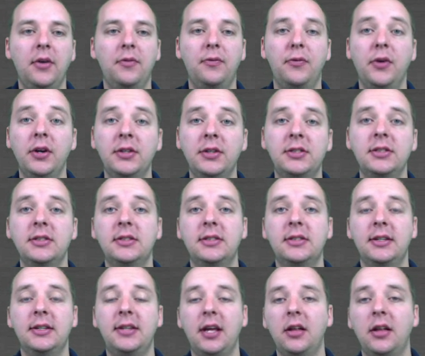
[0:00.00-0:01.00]

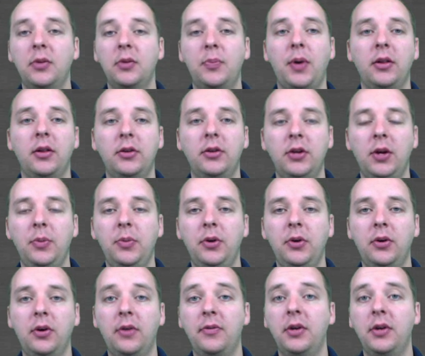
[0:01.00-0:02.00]
versus the Taylor
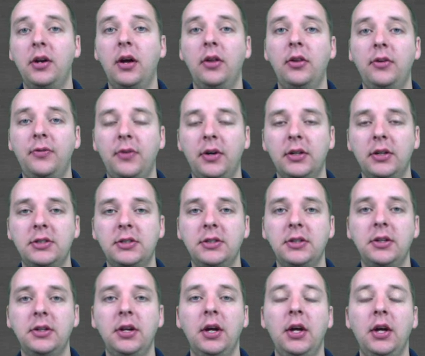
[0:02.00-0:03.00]
polynomial of another
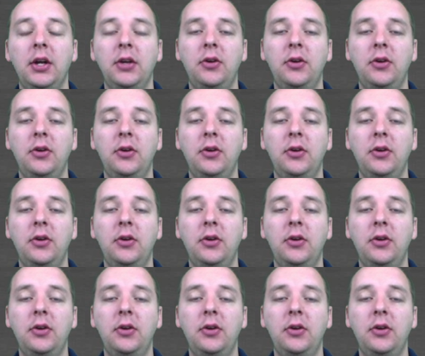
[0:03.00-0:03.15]
function,